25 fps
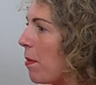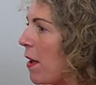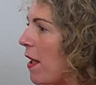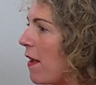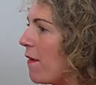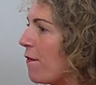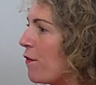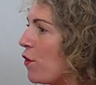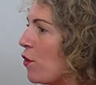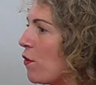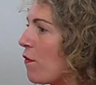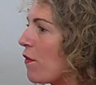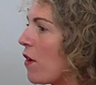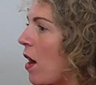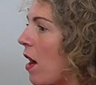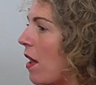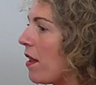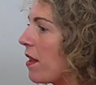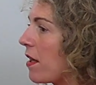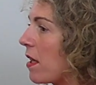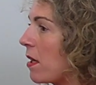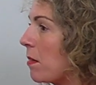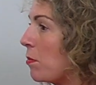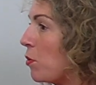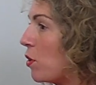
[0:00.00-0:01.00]
But if you've
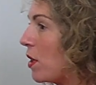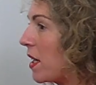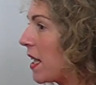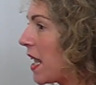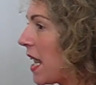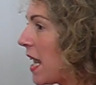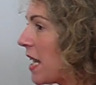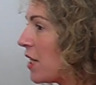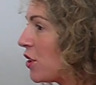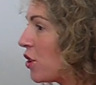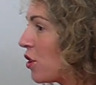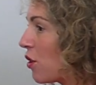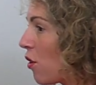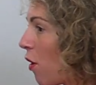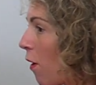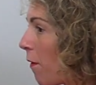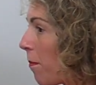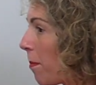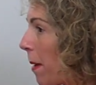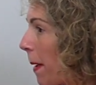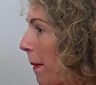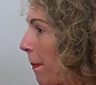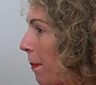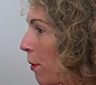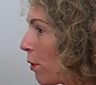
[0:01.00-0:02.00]
cut the communication
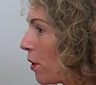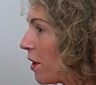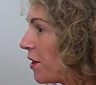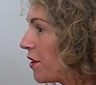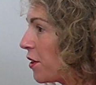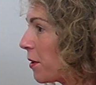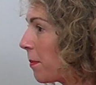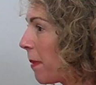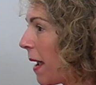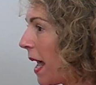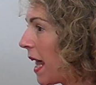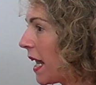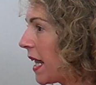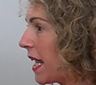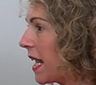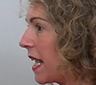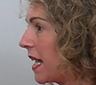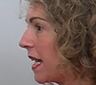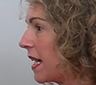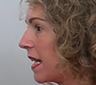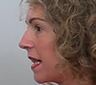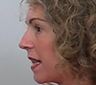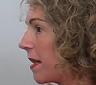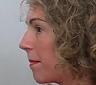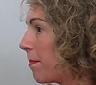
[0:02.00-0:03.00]
off by pulling your
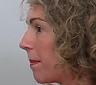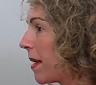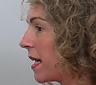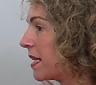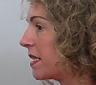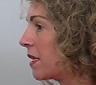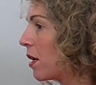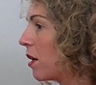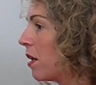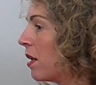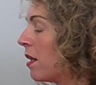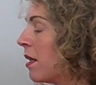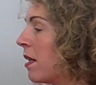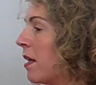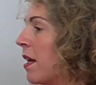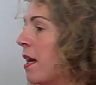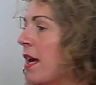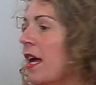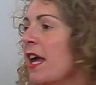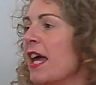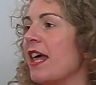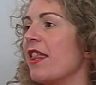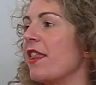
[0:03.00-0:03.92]
belly in the middle,